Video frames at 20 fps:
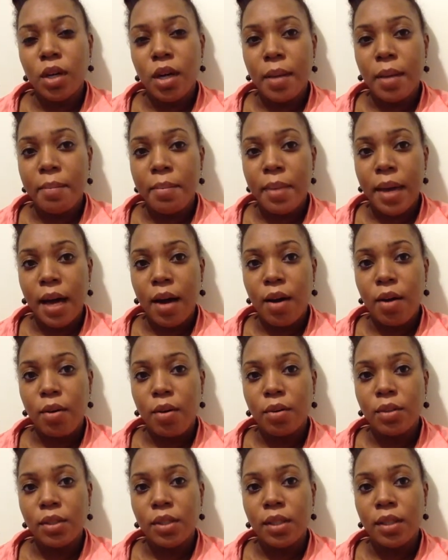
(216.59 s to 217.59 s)

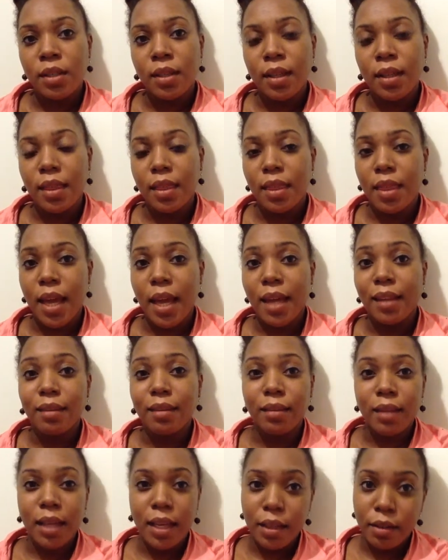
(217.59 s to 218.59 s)
about that
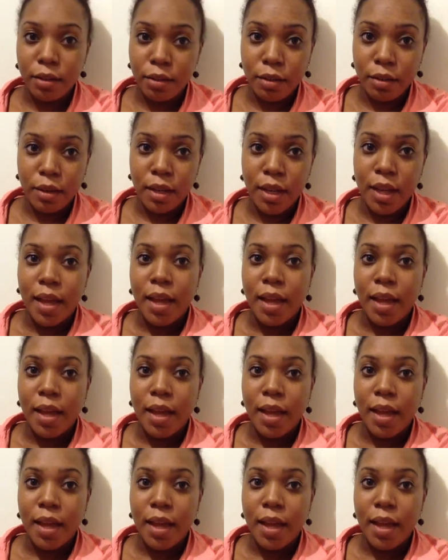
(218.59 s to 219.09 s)
later